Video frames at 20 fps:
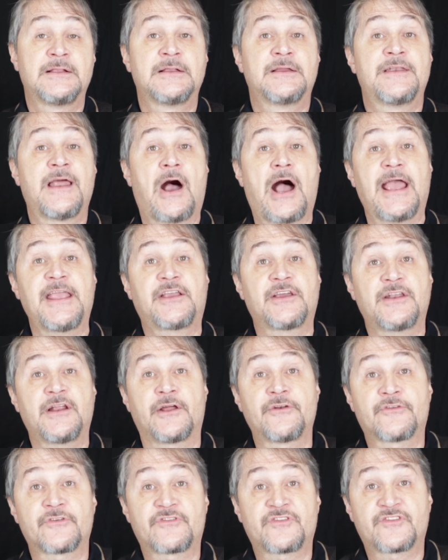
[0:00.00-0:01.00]
Now, I could
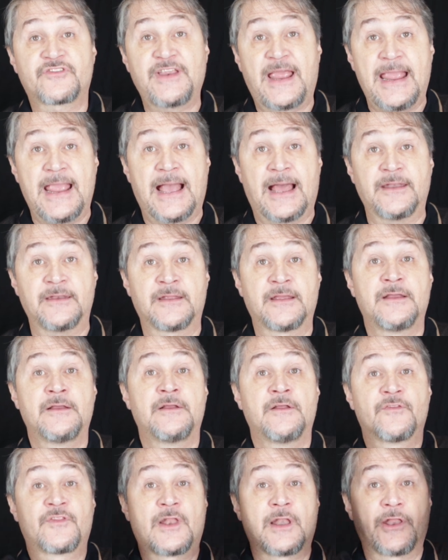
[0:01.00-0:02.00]
understand
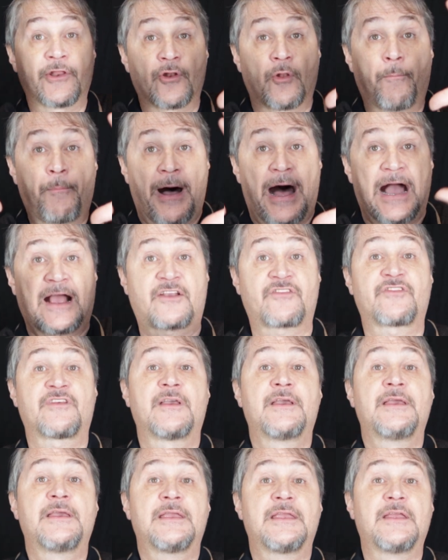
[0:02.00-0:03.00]
the little
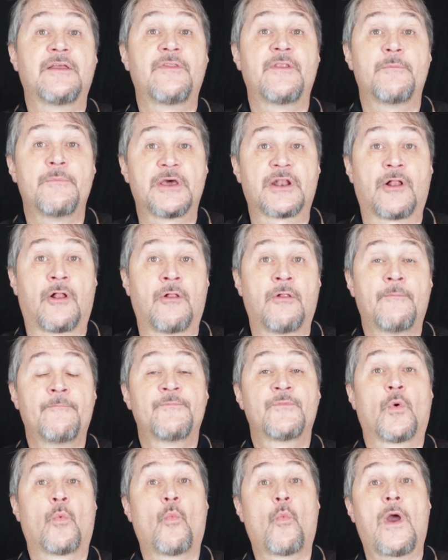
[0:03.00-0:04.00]
box in the middle
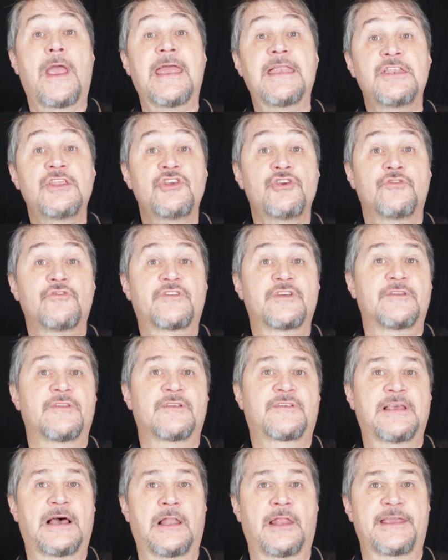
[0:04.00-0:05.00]
when using
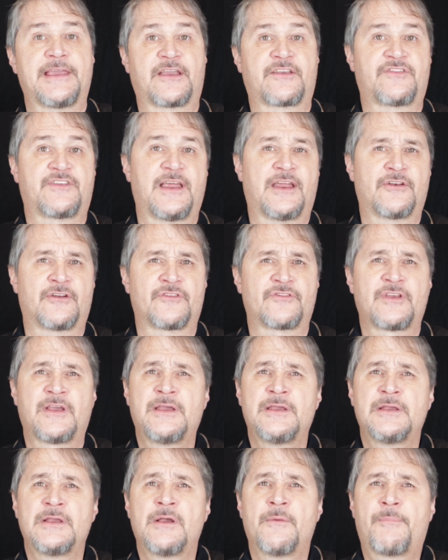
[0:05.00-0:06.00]
the tele extenders,
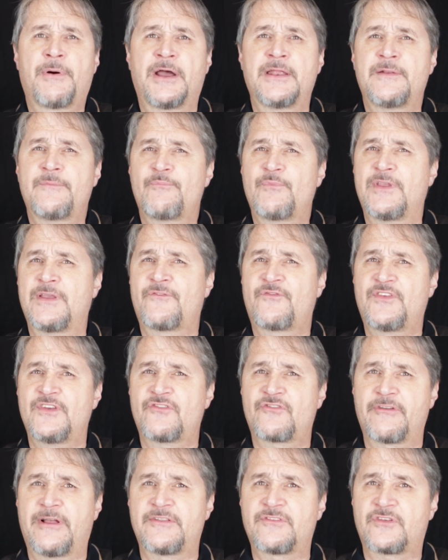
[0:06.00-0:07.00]
but if
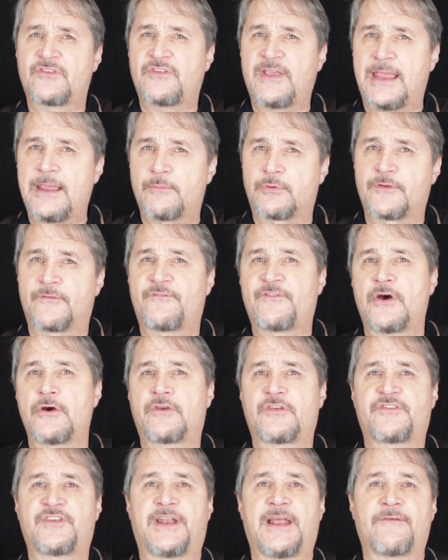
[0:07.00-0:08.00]
this lens is able to
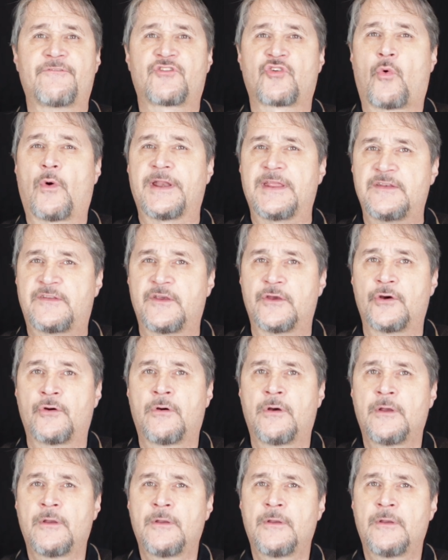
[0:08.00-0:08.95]
focus at f/22,